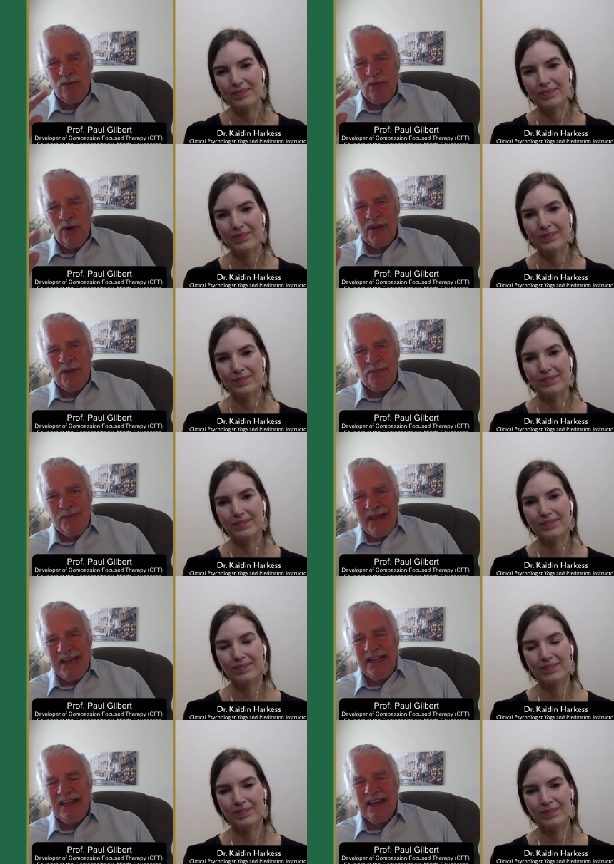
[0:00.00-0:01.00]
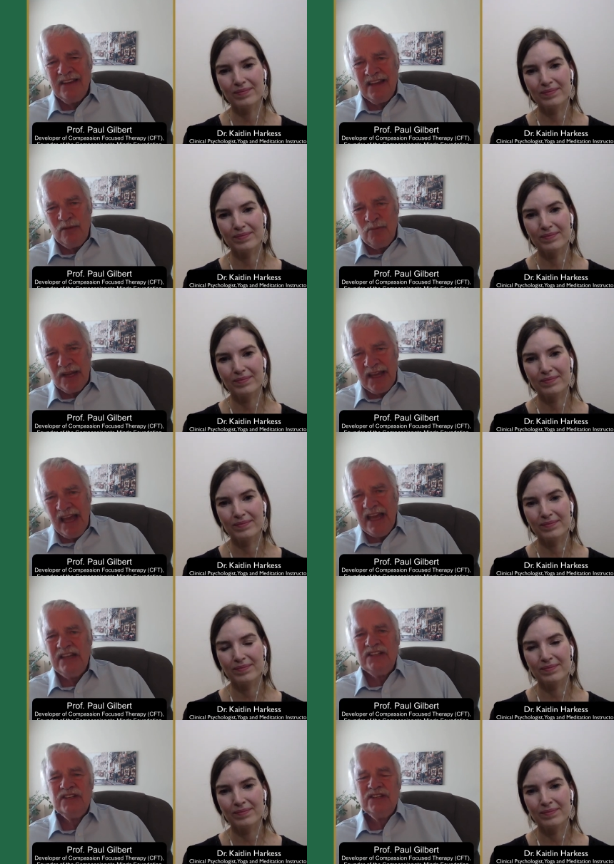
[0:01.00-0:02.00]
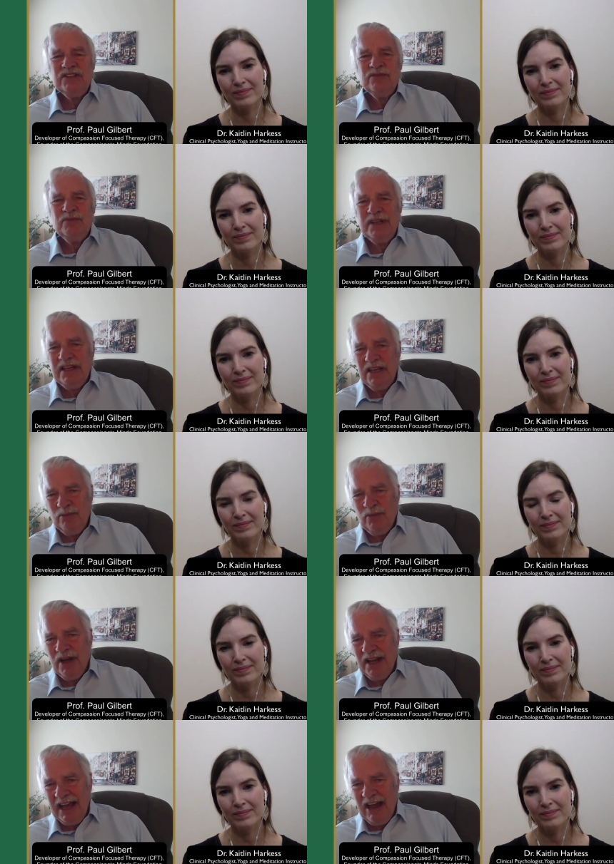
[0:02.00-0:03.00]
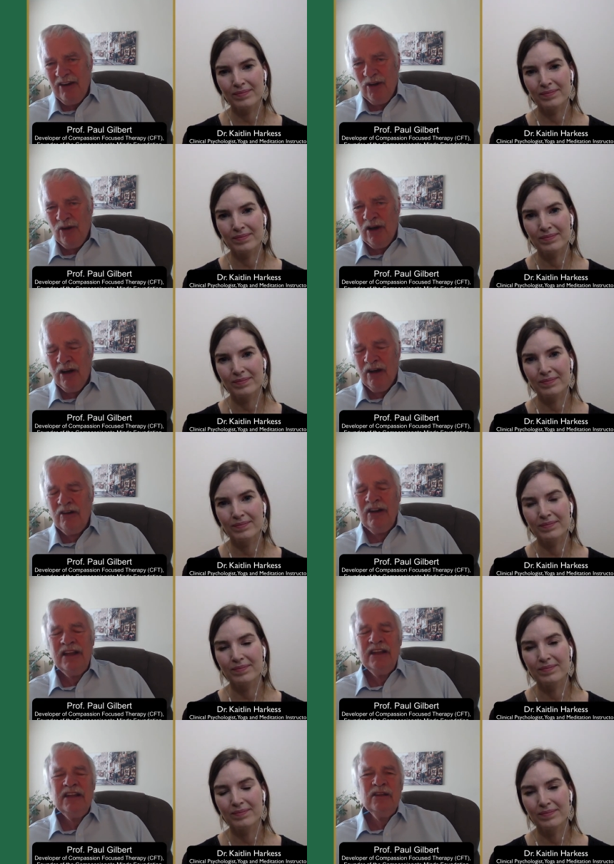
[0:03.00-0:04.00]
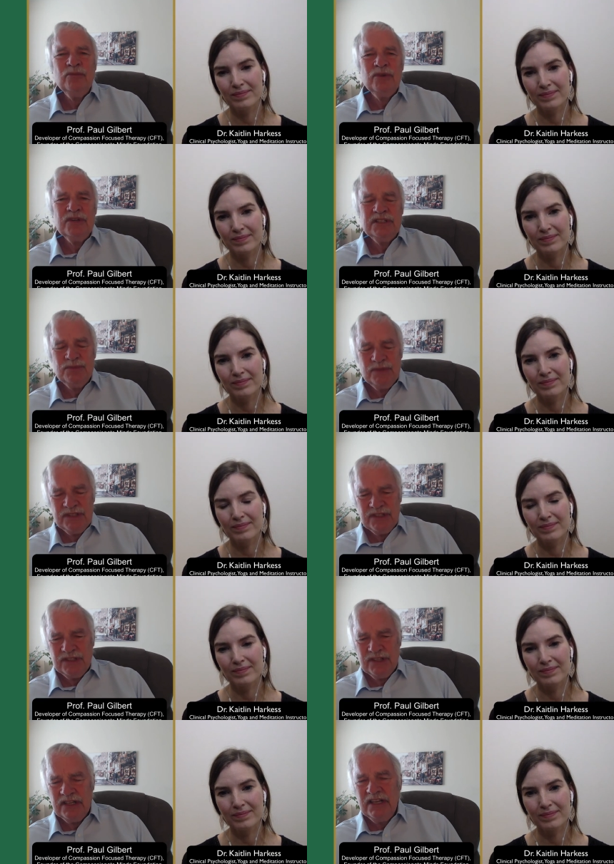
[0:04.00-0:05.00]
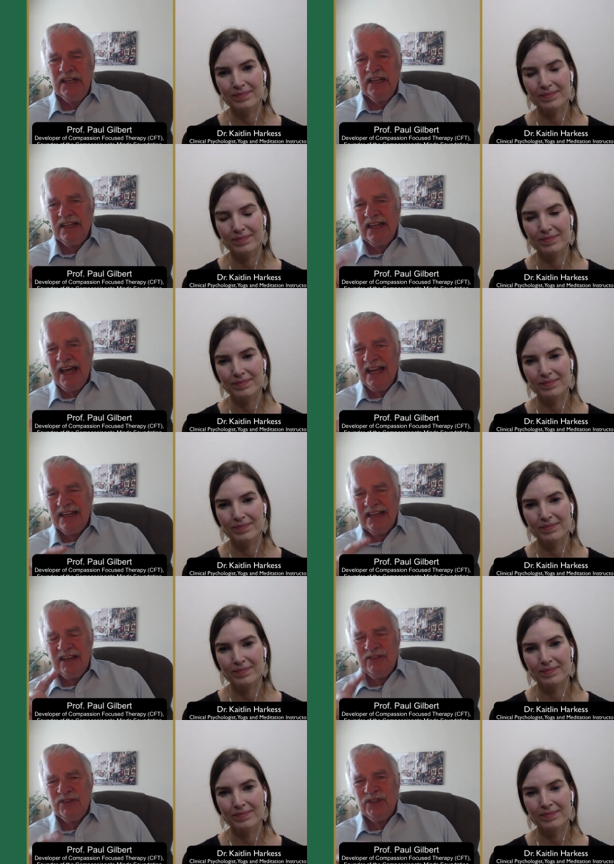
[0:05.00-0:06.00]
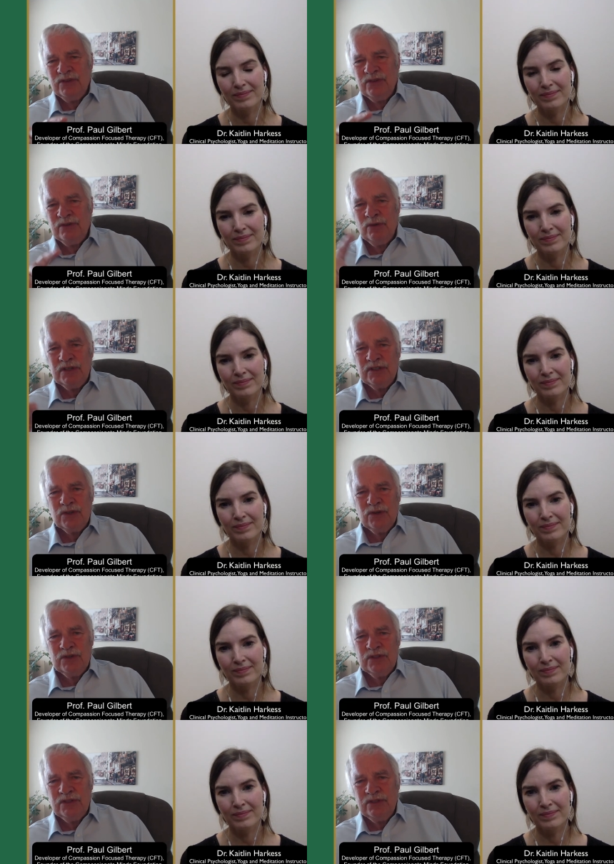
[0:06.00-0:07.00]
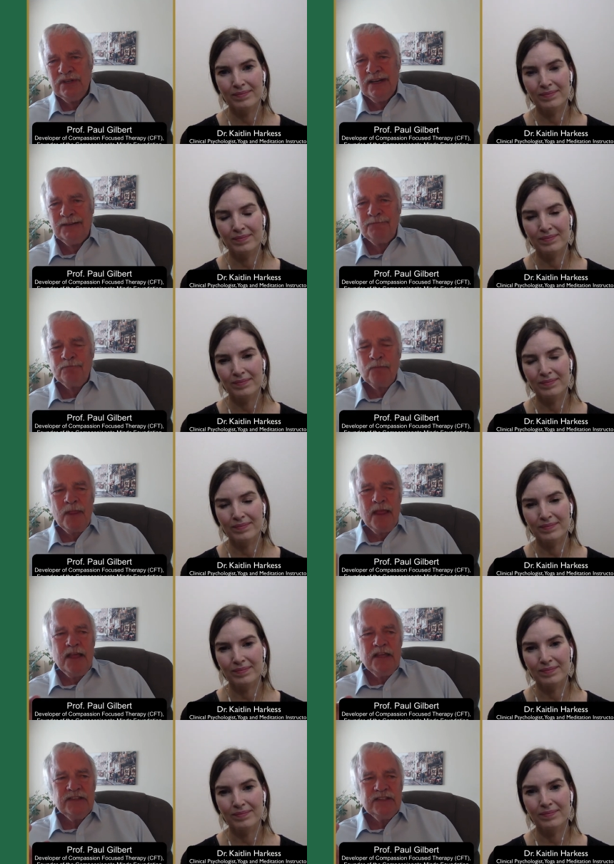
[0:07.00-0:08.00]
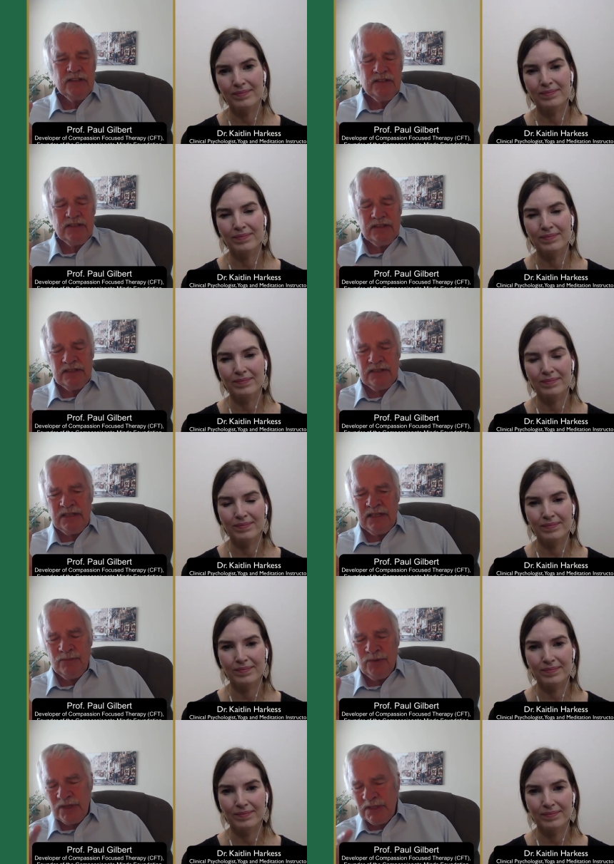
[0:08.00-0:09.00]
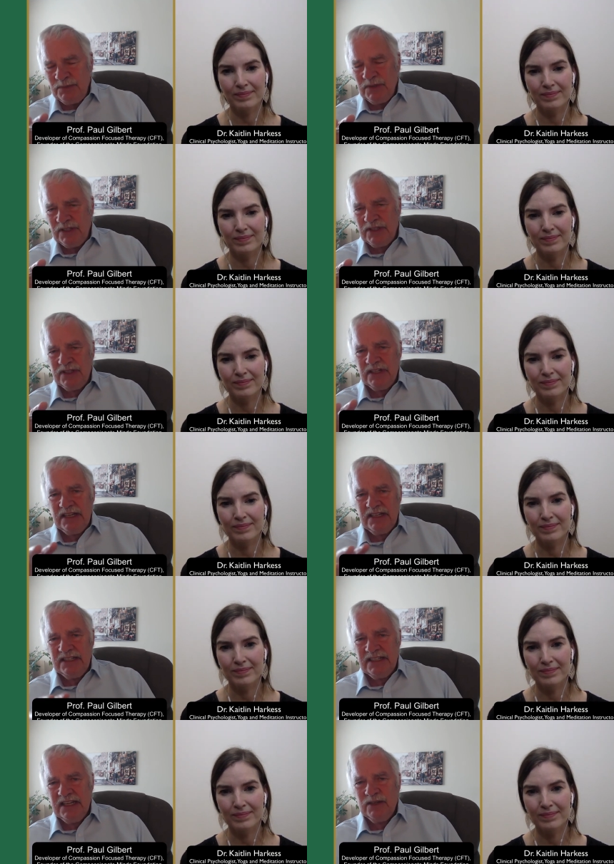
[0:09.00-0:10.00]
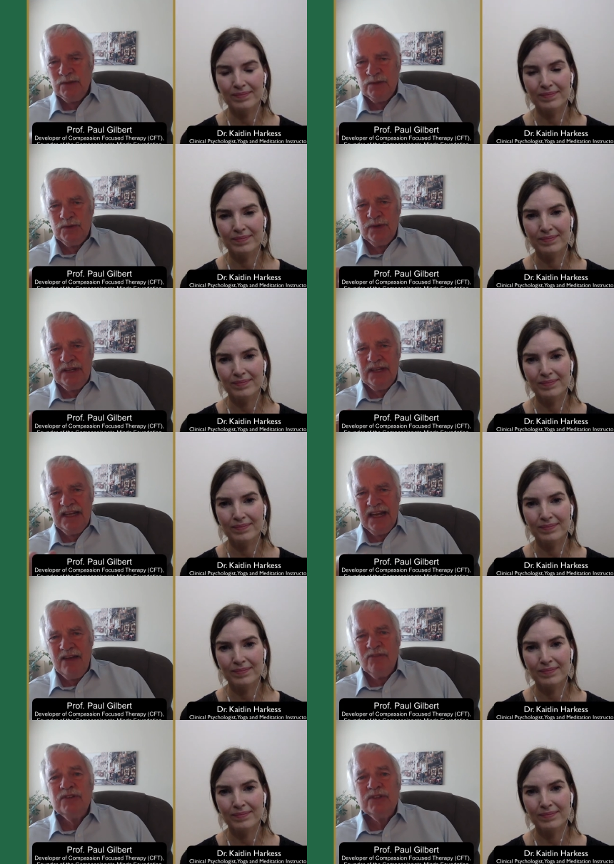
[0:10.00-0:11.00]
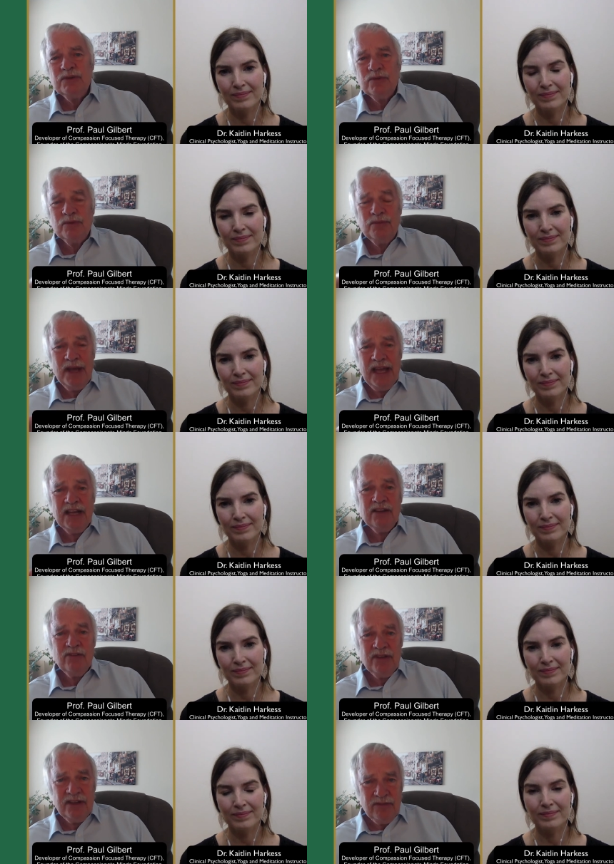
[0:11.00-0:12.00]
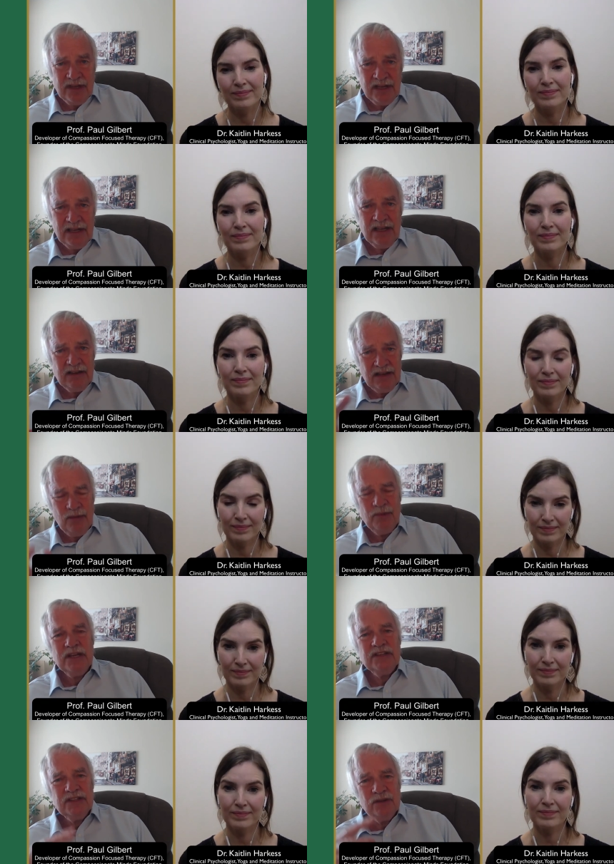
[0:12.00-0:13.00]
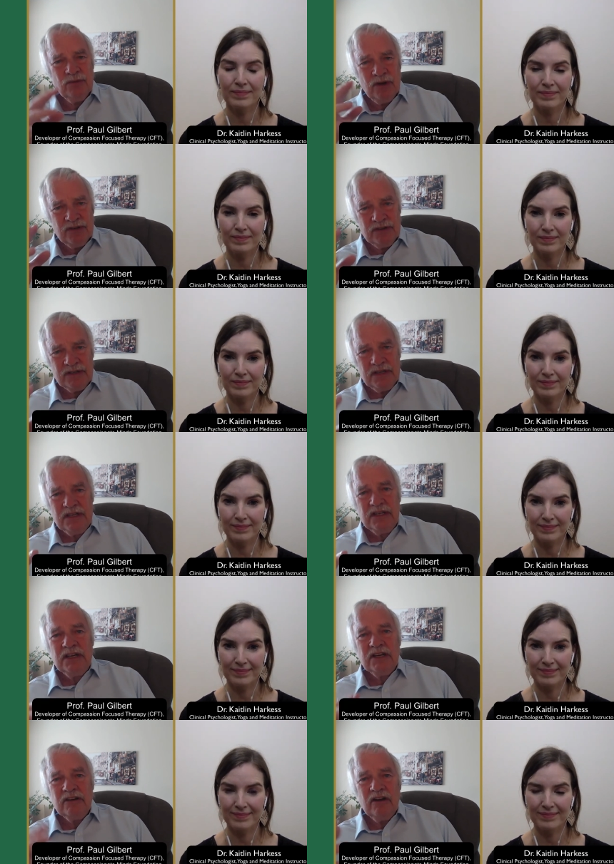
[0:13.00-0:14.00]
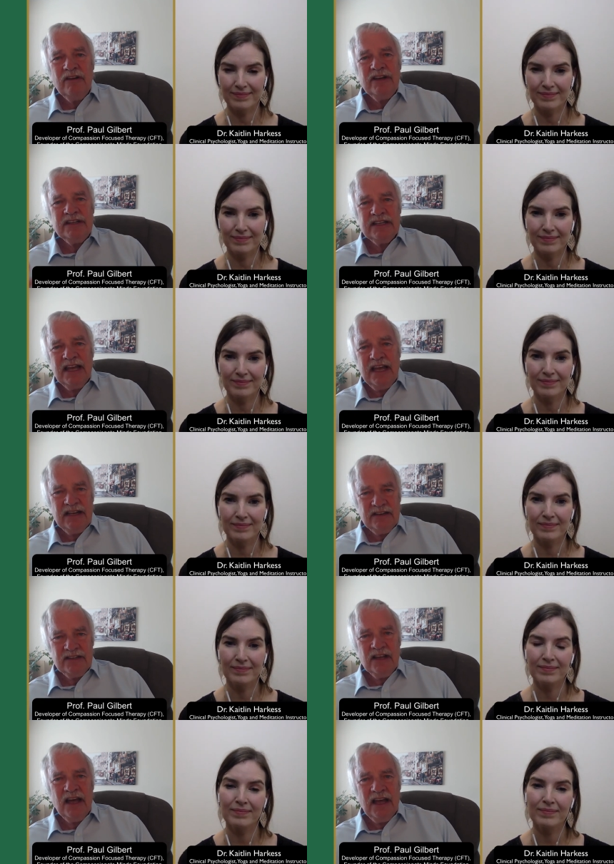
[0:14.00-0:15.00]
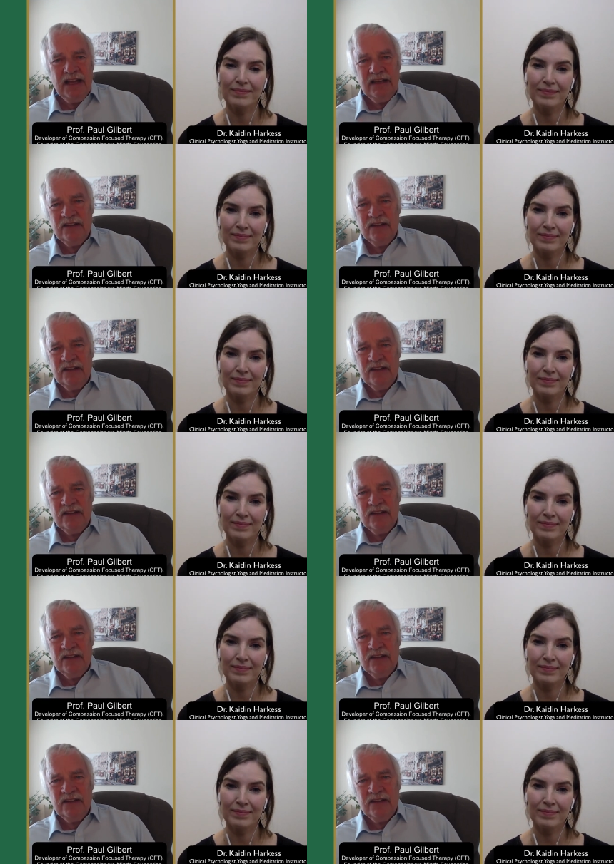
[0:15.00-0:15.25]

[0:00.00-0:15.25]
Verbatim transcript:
Speaker 1: what the meaning and the implications of being hit by an arrow are. And in the Buddhist position, that gives you what is called dukkha. So in the Buddhist position, they distinguish between the inevitable pain of living, coming into the world, growing, decaying, dying.